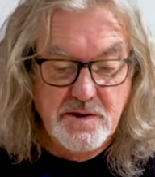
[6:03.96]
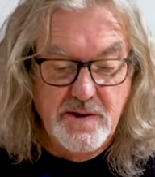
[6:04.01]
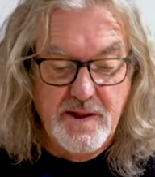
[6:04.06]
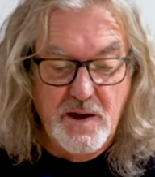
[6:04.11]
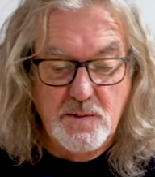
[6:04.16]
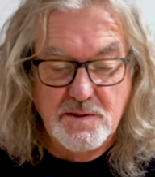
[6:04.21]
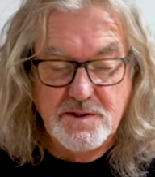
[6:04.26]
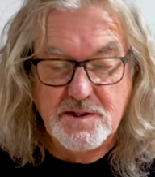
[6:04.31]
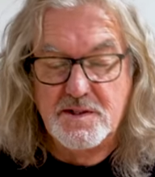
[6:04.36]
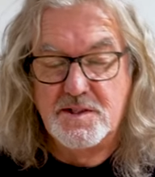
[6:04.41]
So
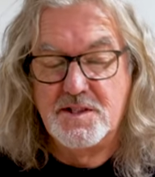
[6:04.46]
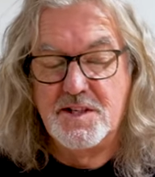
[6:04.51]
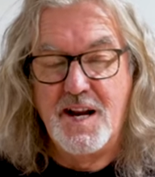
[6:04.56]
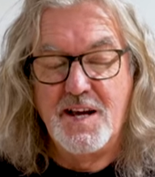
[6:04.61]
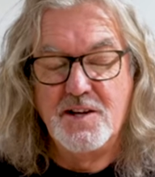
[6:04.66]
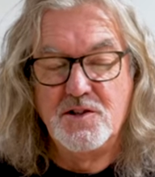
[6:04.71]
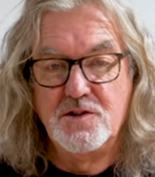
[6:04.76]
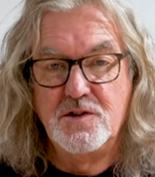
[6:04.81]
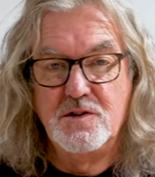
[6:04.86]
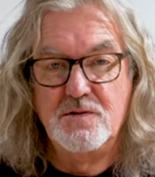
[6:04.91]
that was a
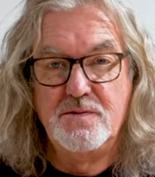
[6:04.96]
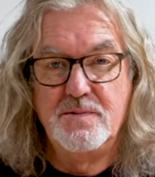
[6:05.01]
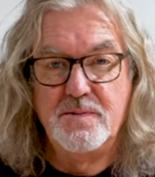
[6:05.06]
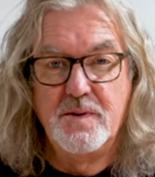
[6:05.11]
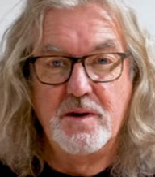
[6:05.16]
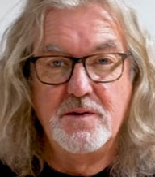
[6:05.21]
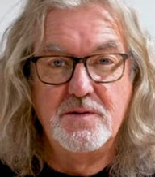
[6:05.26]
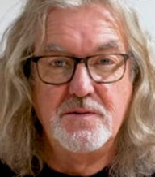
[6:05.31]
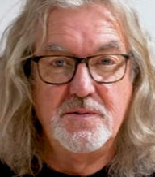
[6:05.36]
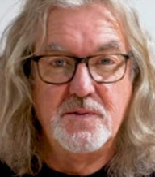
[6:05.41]
selection
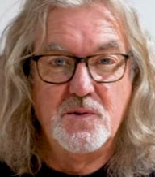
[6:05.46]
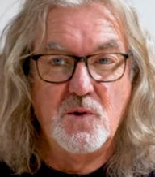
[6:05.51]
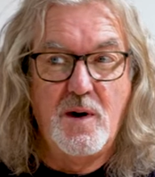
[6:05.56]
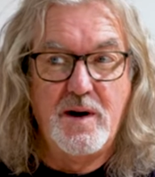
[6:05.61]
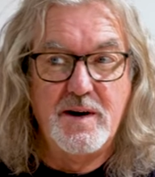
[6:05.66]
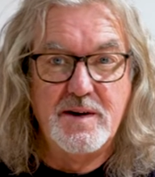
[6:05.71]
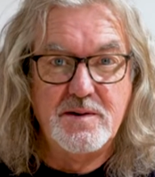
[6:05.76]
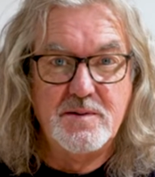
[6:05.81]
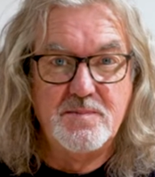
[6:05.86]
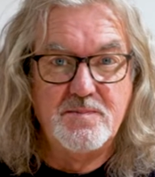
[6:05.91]
of
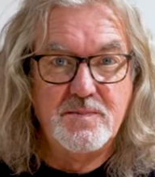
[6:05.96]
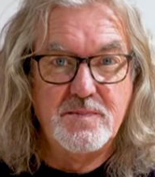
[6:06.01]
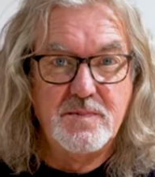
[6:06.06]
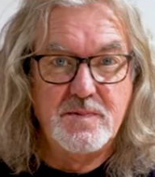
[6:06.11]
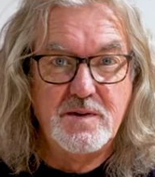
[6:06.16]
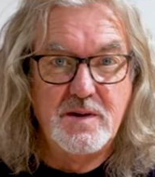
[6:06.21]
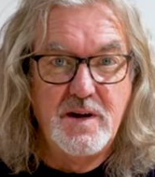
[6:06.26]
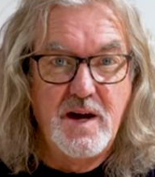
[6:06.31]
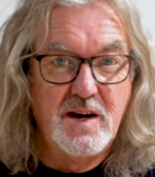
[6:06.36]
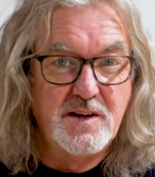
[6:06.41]
quite
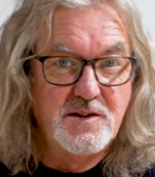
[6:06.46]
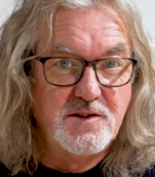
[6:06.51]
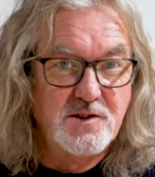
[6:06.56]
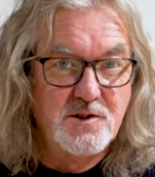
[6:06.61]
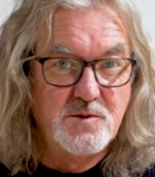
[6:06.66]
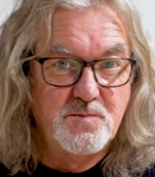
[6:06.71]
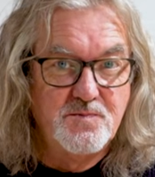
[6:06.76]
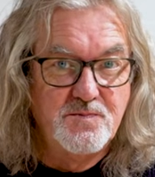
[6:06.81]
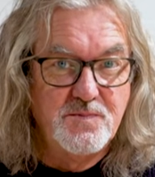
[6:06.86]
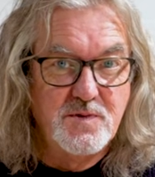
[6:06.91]

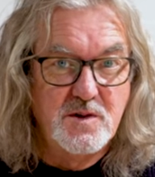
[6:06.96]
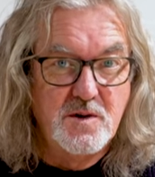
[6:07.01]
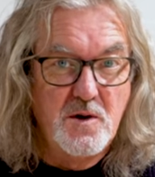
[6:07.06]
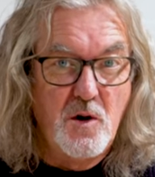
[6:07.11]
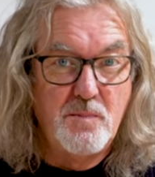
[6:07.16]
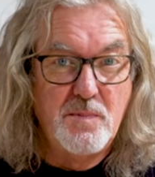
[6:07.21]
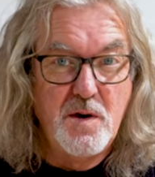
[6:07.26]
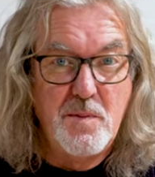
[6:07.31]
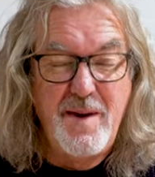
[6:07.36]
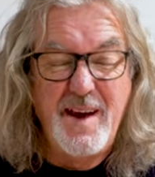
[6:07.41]
nice
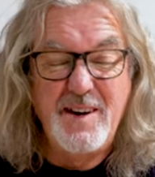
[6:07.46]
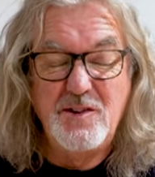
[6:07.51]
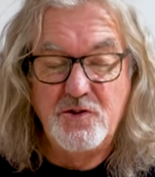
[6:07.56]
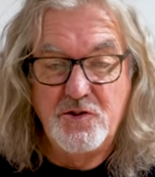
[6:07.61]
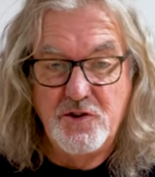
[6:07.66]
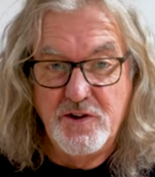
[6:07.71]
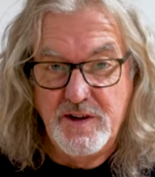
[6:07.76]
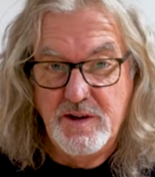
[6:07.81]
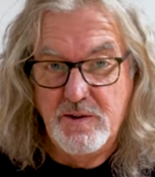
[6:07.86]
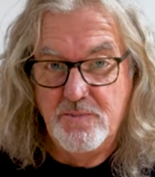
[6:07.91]

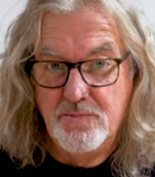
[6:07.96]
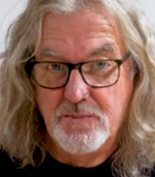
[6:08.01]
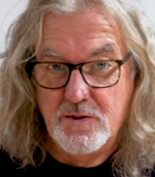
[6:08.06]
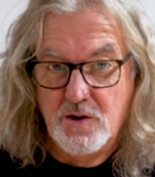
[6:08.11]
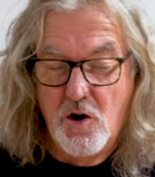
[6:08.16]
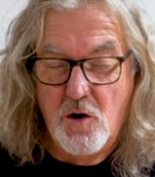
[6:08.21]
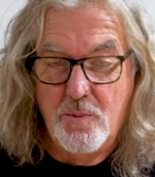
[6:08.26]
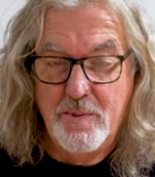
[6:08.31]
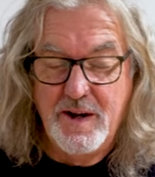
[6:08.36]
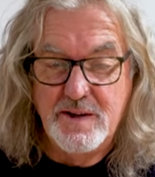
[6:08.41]
complimentary
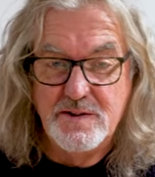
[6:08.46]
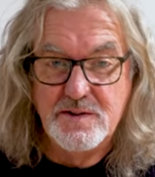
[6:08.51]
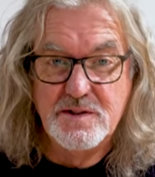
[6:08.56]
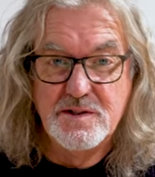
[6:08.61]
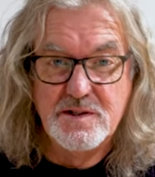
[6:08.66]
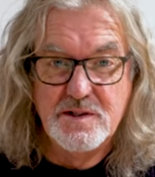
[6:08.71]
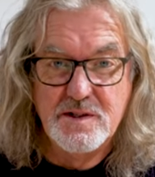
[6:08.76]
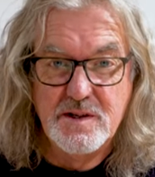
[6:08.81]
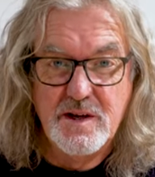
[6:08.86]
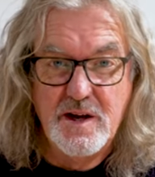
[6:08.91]

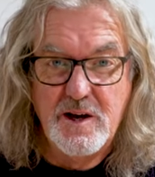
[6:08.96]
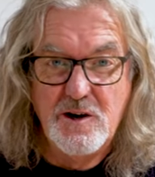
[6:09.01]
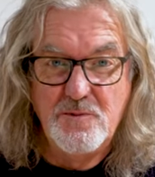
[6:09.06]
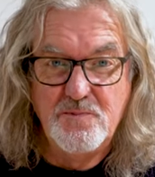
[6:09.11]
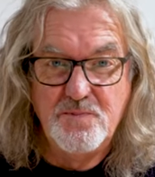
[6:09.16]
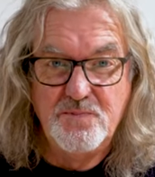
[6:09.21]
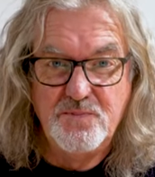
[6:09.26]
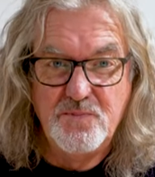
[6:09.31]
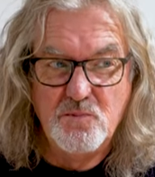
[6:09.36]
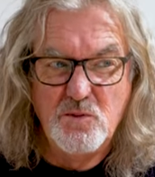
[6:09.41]
comments,
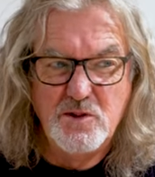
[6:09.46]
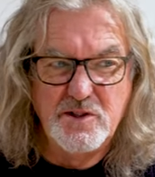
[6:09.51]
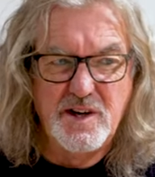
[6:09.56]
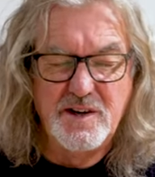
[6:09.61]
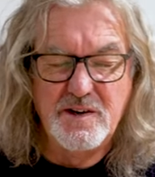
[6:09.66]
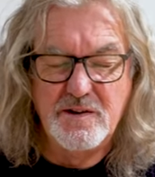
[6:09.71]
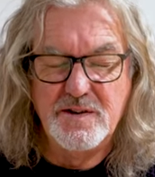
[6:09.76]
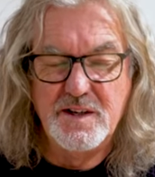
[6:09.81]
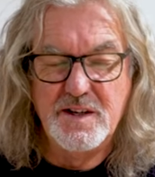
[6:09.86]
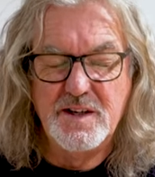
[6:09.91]
which
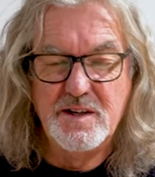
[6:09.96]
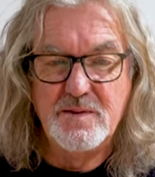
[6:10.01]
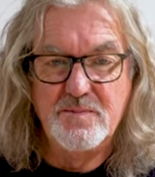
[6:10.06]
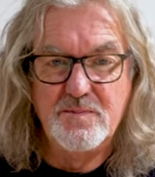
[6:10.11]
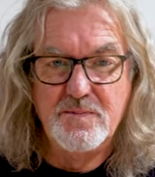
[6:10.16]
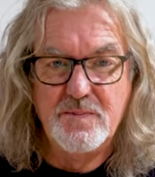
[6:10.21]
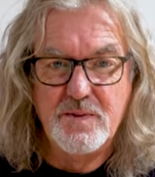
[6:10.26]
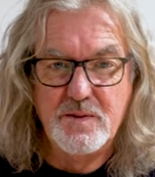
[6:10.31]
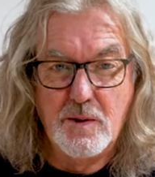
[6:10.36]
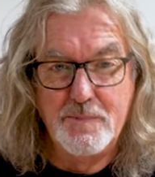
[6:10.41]
I don't think are,
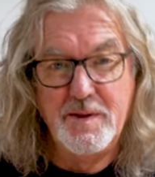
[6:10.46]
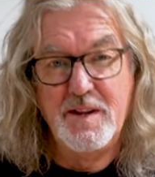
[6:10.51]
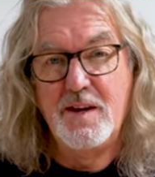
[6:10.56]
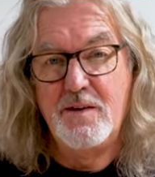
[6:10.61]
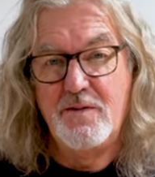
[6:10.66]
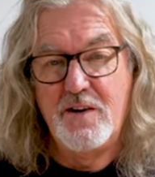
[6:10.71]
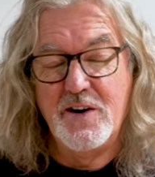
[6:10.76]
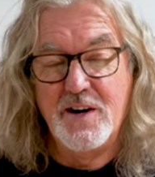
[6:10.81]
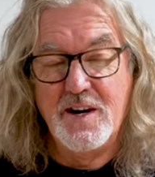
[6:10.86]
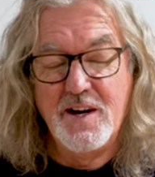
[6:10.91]
I mean,
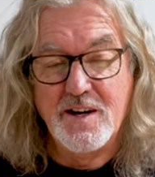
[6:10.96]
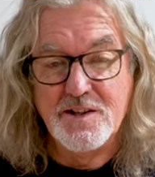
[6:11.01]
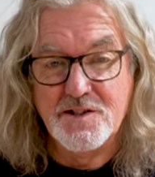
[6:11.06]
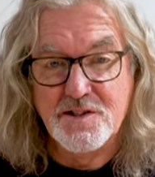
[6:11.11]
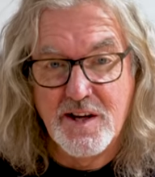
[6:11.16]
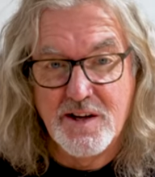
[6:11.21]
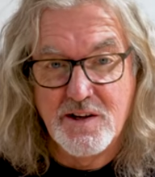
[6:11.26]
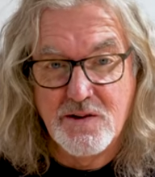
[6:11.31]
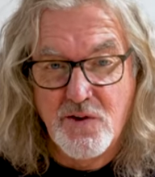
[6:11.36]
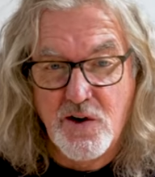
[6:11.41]
they're very
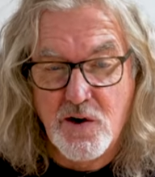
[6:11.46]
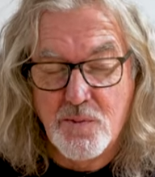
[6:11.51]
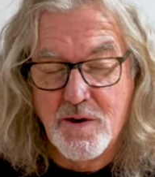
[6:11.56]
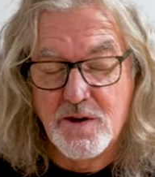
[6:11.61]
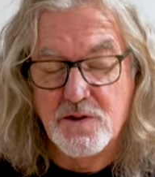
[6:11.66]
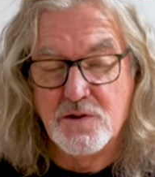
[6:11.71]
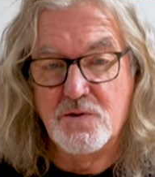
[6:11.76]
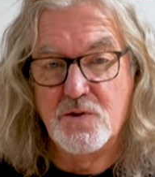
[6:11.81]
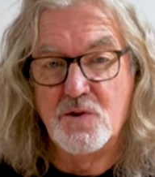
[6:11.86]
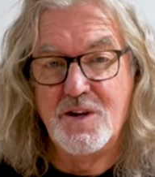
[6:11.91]
nice, thank you very
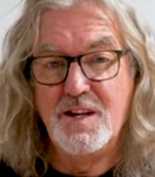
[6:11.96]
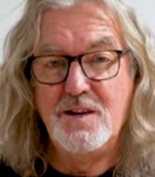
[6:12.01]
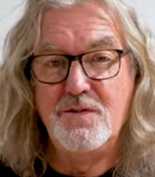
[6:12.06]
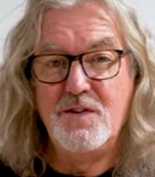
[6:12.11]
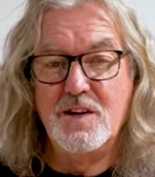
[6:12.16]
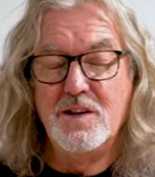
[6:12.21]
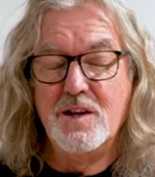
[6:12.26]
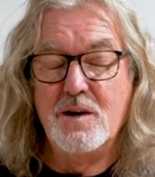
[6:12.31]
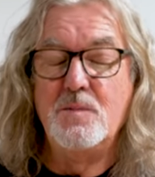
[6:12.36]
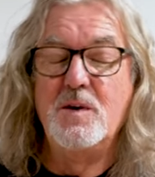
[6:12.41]
much for
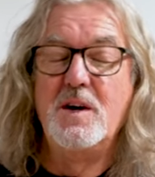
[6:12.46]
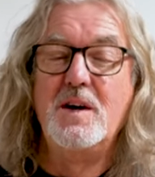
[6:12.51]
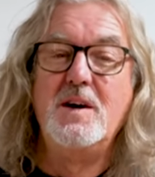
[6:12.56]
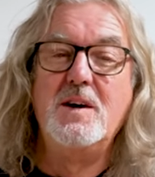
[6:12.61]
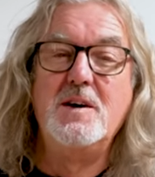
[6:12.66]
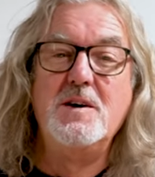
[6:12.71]
leaving them,